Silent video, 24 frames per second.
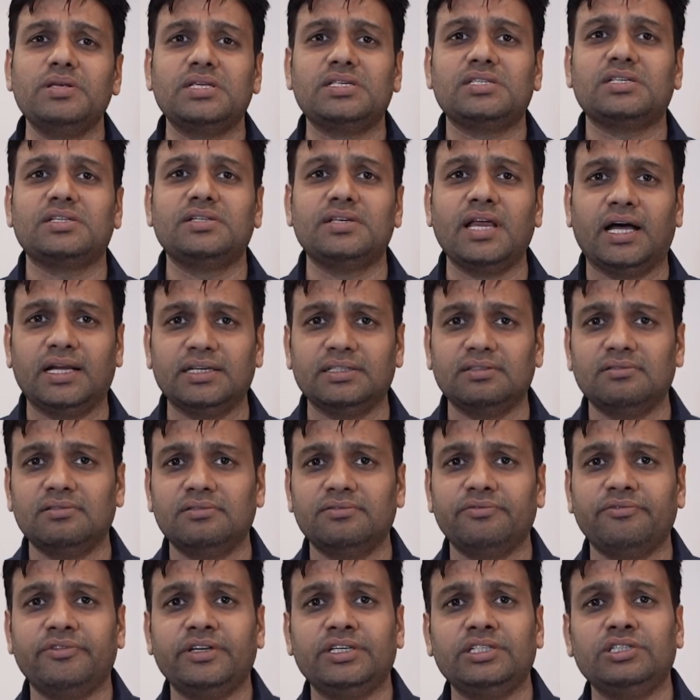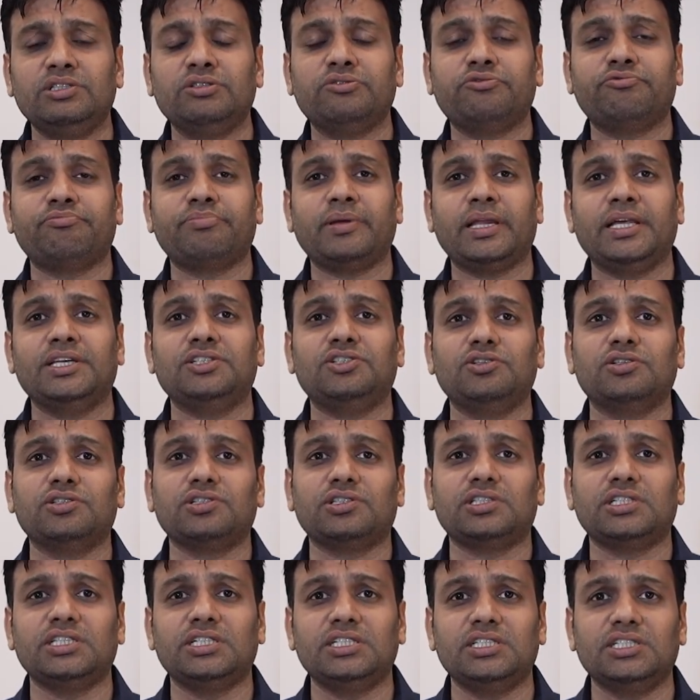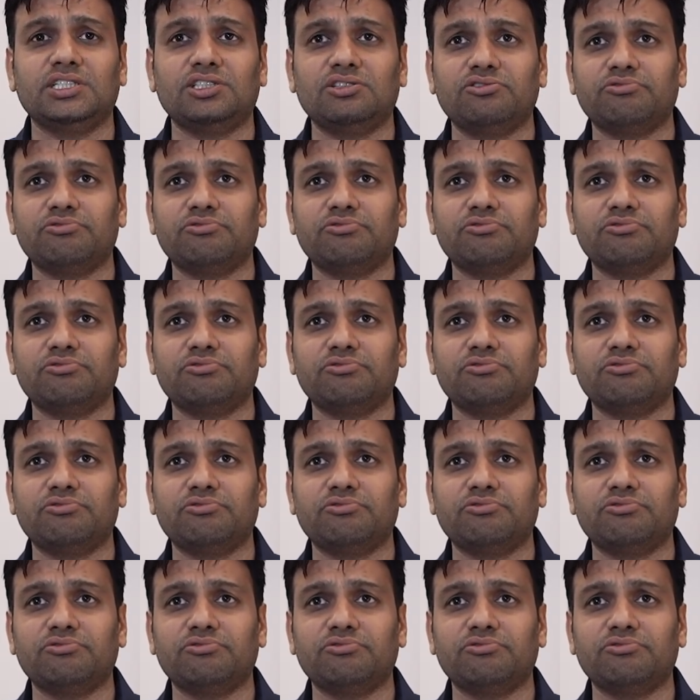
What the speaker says: is done, where you've placed your seats,